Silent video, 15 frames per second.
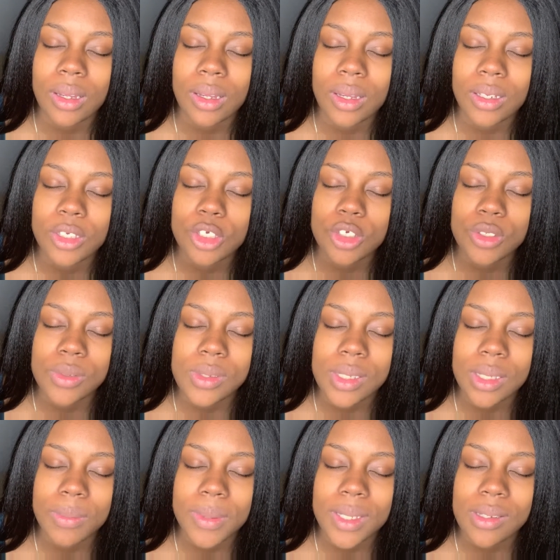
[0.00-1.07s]
a
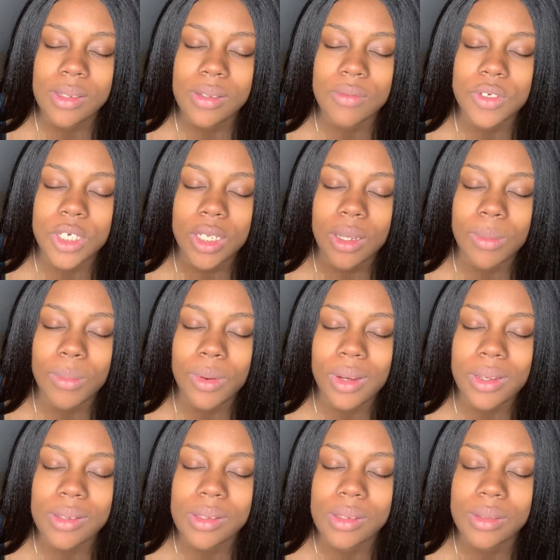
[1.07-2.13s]
juicy piece of chicken
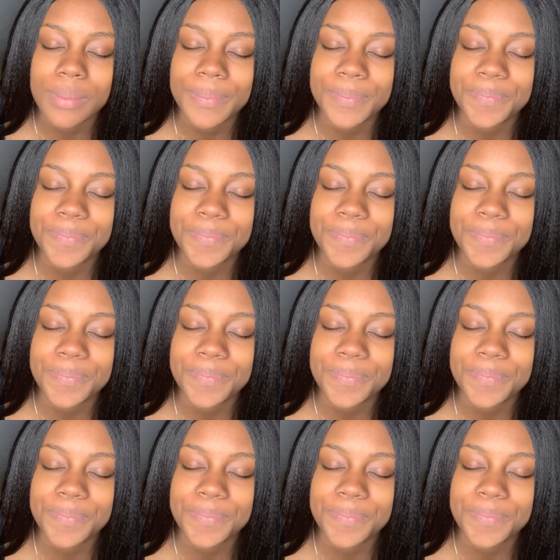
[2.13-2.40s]
breast.